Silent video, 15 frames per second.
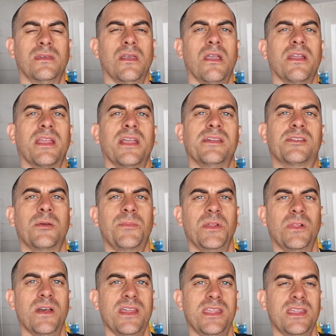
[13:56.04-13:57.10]
Alright guys, hope you
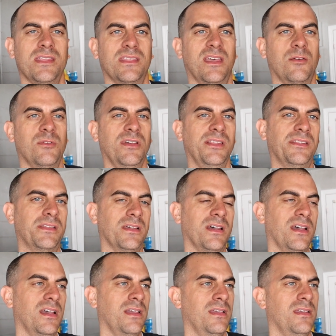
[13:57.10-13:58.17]
like it. That was
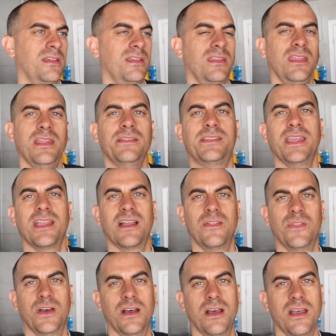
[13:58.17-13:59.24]
the intake on
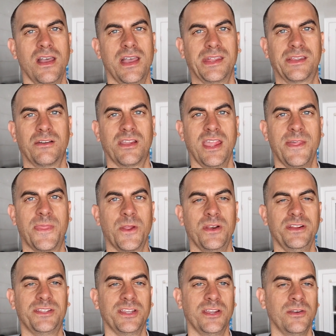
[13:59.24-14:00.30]
the
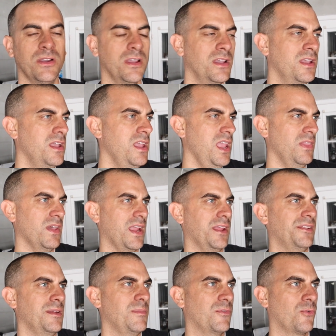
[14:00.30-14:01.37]
Slk32. And like I
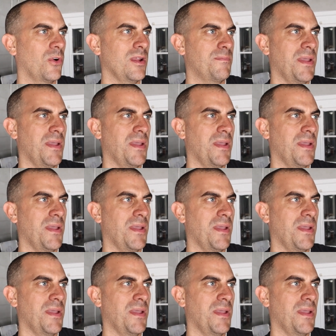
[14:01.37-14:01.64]
said before, I